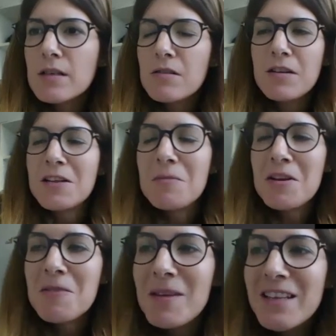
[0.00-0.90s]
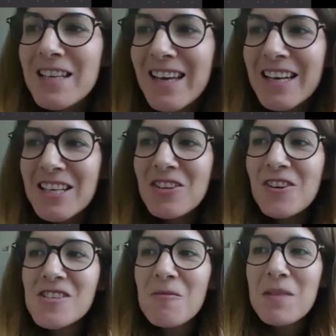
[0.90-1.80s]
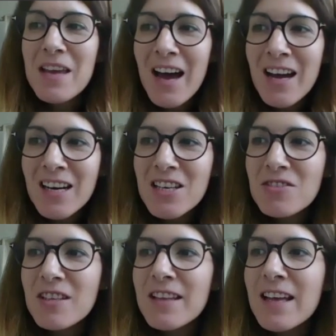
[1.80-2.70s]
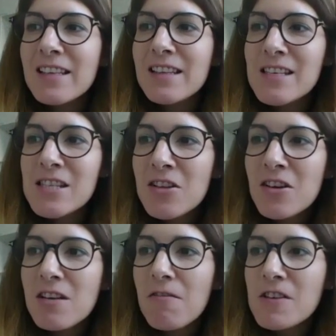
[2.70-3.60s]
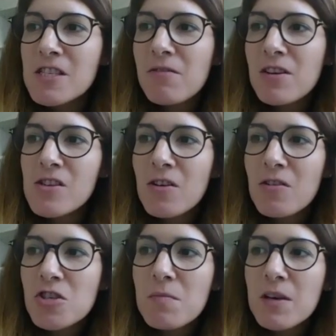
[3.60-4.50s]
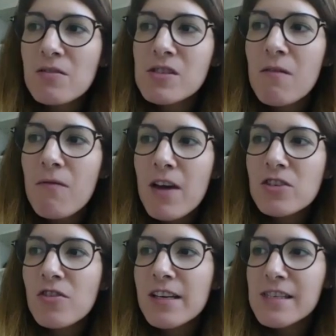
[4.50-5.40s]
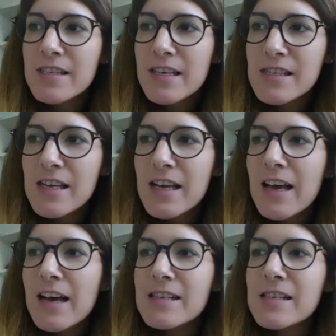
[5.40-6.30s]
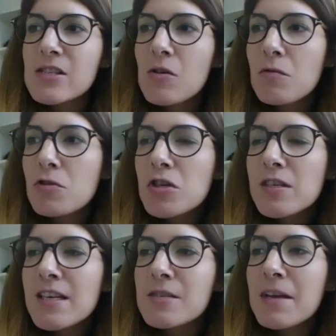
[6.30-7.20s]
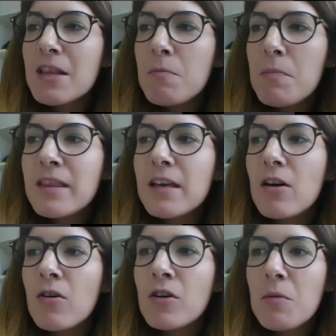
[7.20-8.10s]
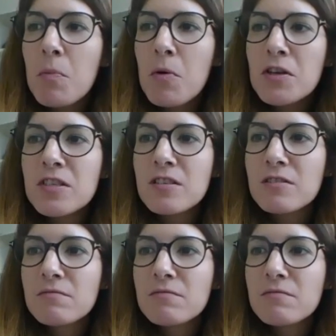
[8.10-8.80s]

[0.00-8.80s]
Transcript: So let me repeat it. Can it also be argued that it is not a feasible solution because a vector exists as a solution just by depending on a point?